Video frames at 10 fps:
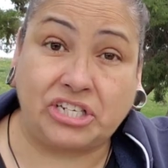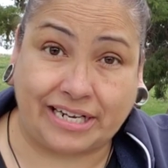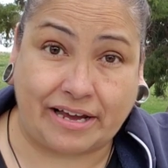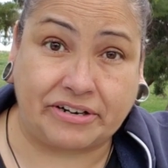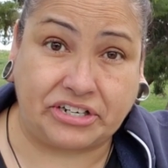
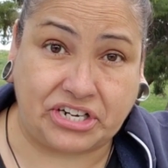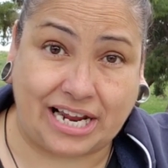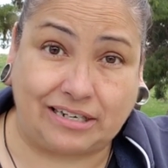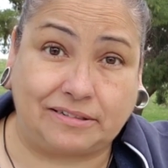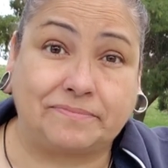check out her
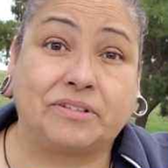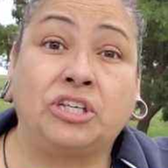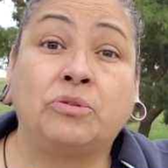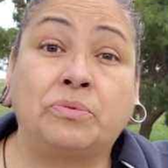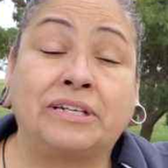channel.
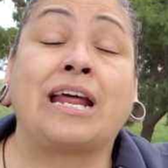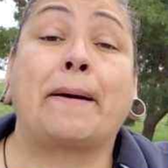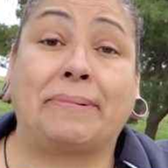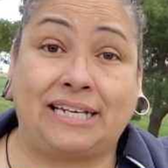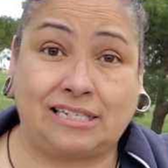You will
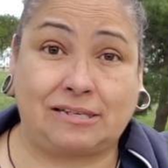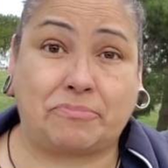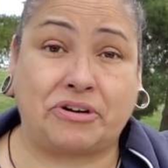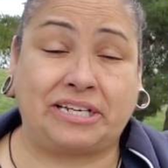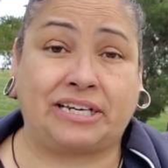not be
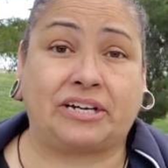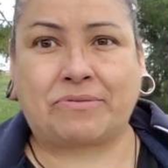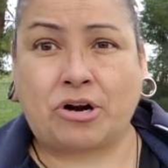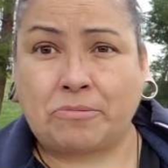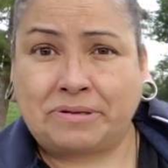disappointed. Okay,
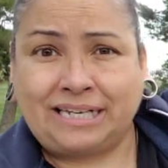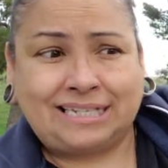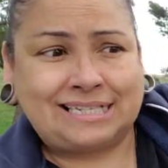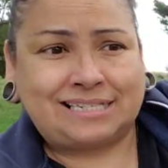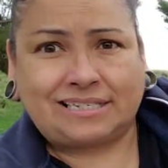we're opening
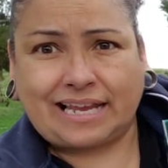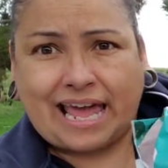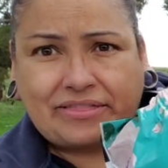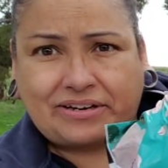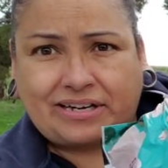this
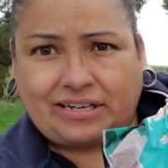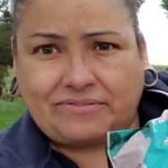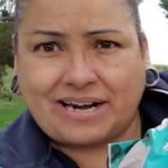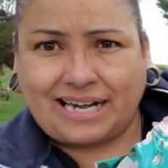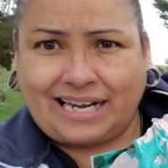together.
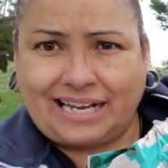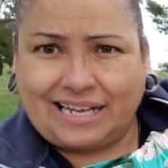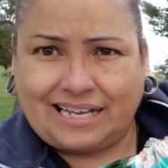You ready?